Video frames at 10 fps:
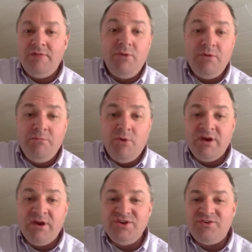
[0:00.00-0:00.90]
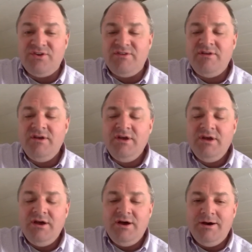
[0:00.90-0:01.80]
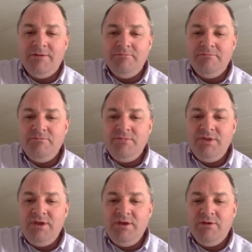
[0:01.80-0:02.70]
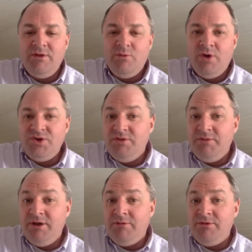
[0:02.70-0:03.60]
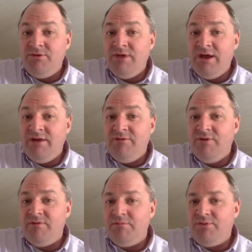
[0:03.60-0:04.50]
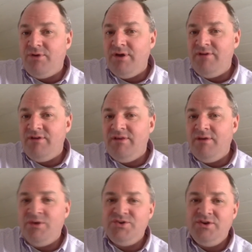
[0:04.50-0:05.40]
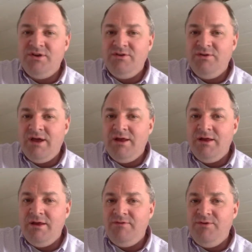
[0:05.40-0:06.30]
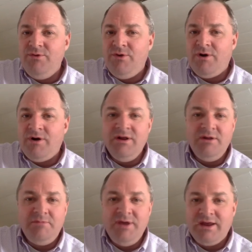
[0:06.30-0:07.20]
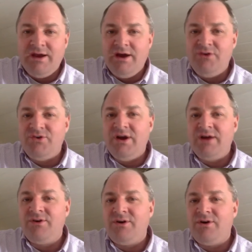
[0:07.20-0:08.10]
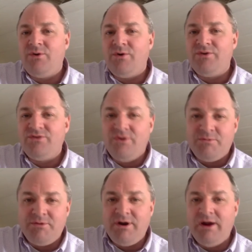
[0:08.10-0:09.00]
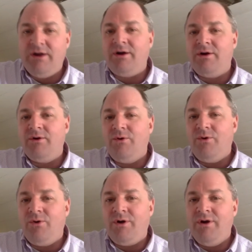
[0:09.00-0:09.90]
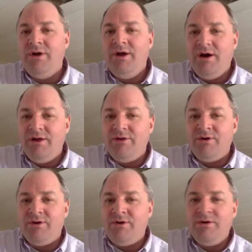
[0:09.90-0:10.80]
mortgage interest. they want you to be able to do that if you have employees, and they want you to do that if you are an independent contractor or sole proprietor or other